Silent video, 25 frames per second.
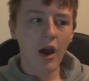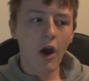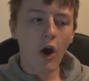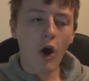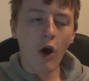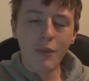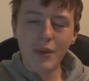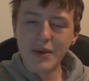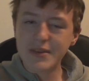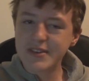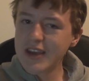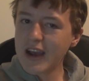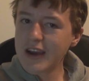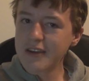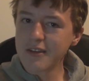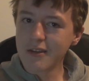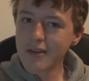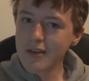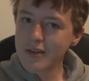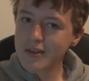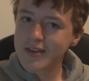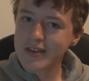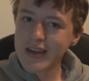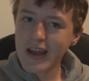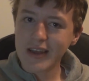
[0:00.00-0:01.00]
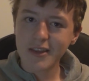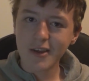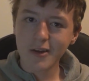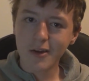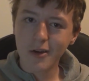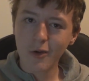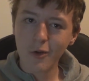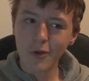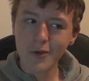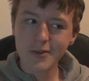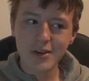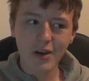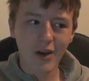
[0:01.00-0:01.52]
homicidal Santa
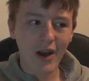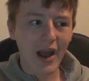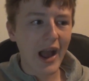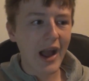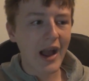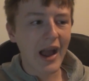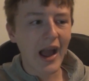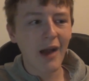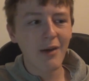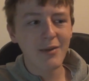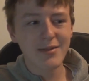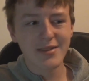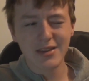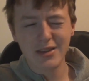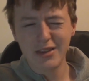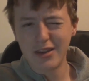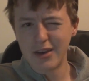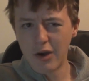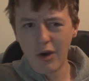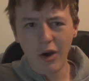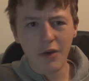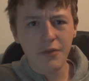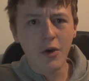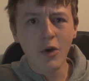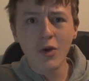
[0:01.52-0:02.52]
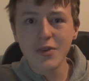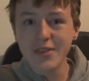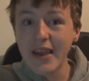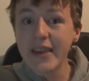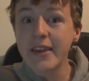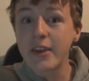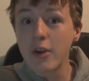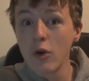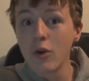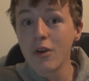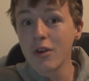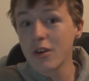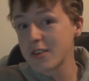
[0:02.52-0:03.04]
Claus. So I was, you know, of course I
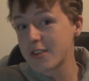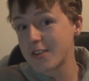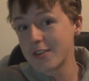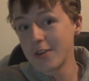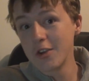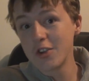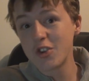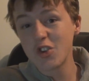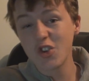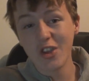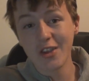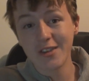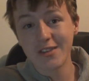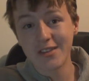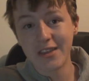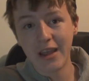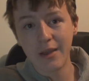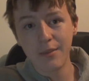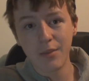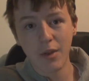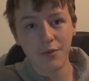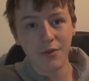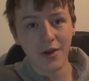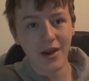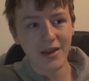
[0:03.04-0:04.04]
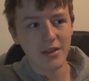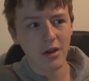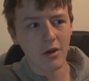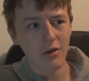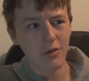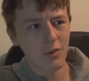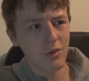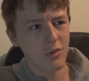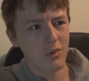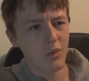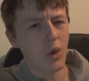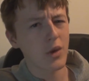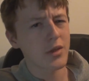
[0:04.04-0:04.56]
Google searched his name to find
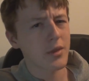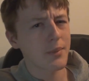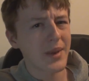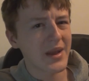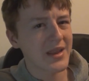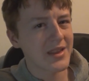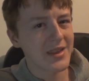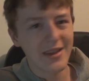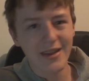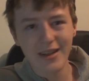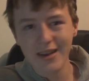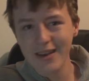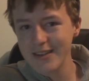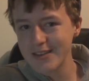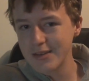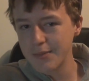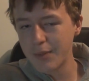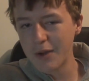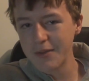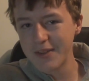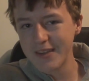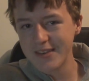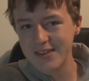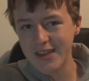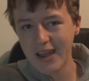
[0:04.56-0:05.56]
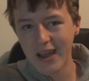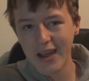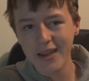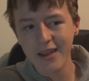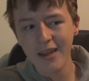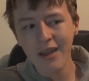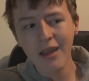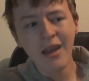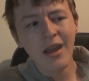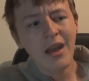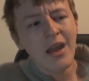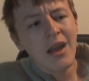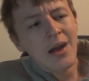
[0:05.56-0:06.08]
out what the big deal is about this guy.
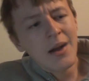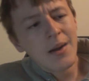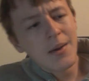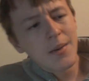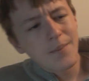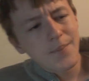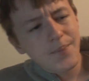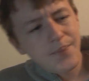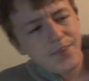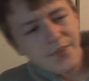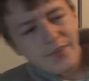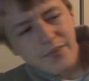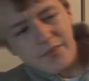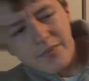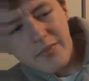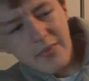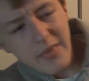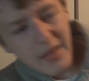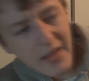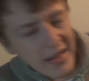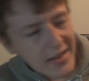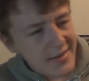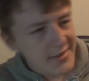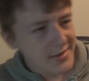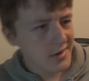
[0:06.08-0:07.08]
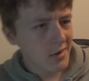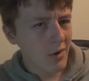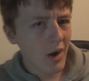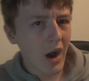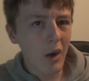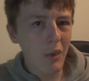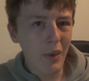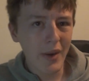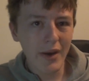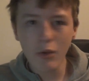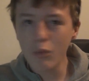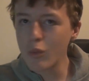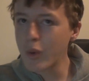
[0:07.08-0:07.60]
So
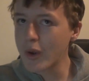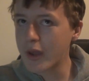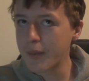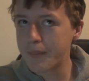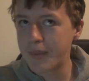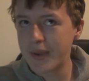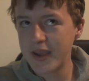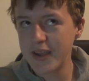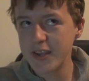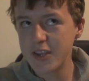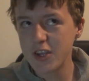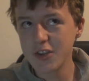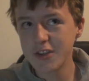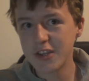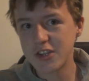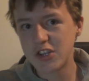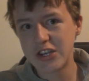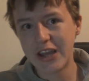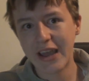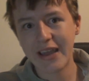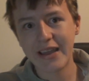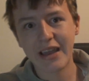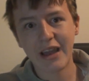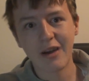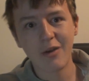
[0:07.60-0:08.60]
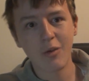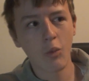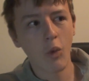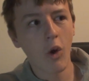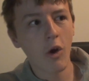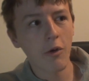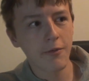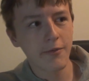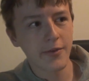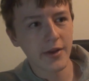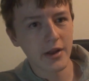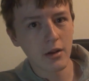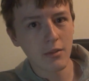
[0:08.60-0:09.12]
I went on Wikipedia to check out
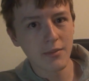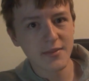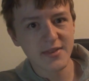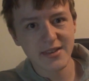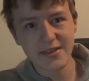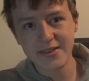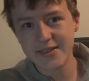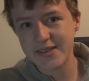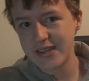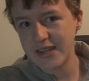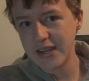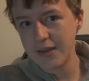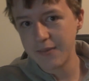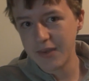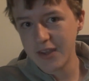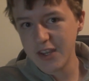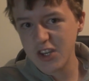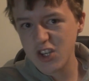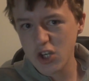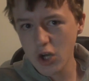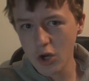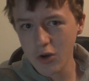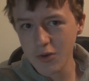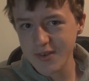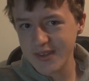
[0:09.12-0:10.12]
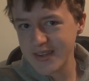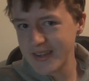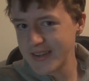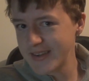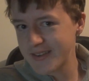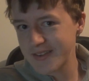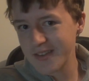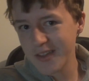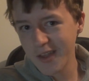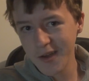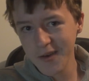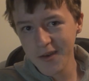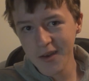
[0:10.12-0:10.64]
what films and TV shows
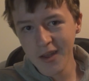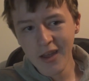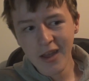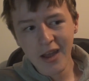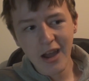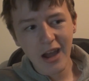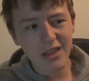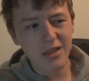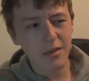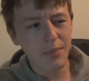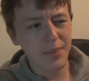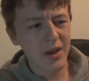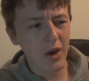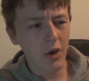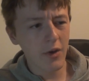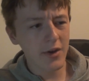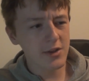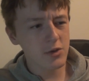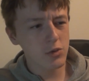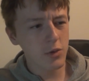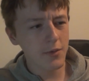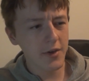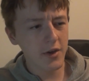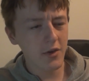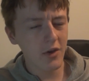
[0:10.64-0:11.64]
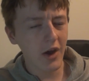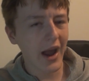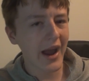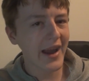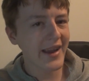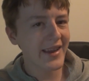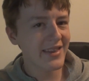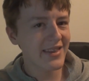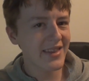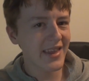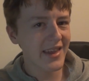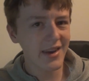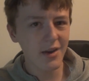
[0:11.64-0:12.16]
he's done, and to be honest with you,
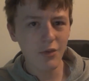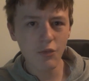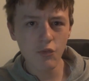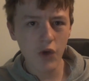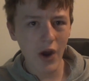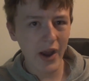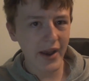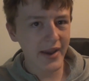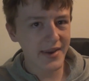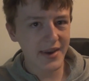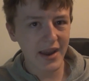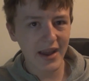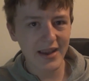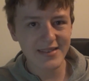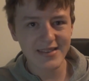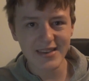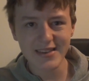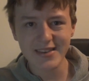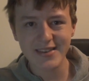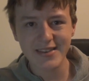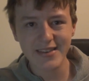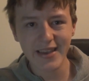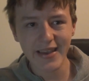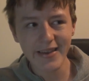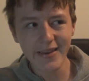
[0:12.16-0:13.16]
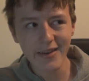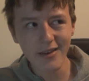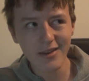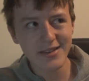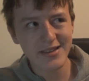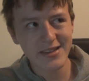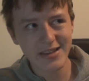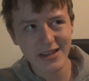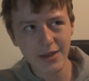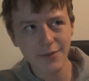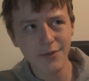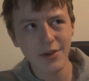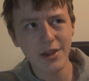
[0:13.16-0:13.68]
I didn't recognise a single
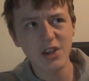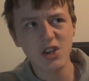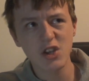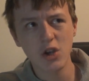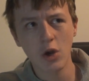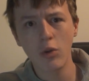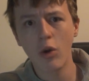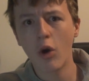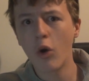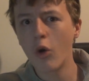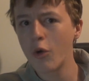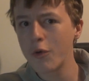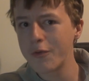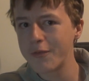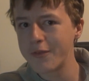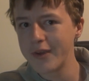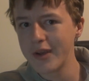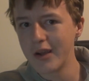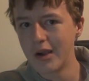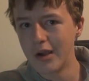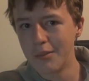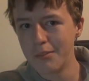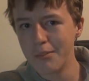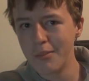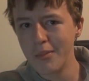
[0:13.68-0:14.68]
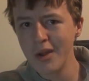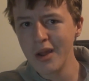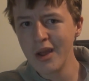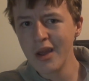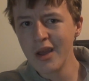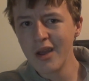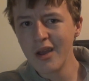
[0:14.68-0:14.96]
TV show or film.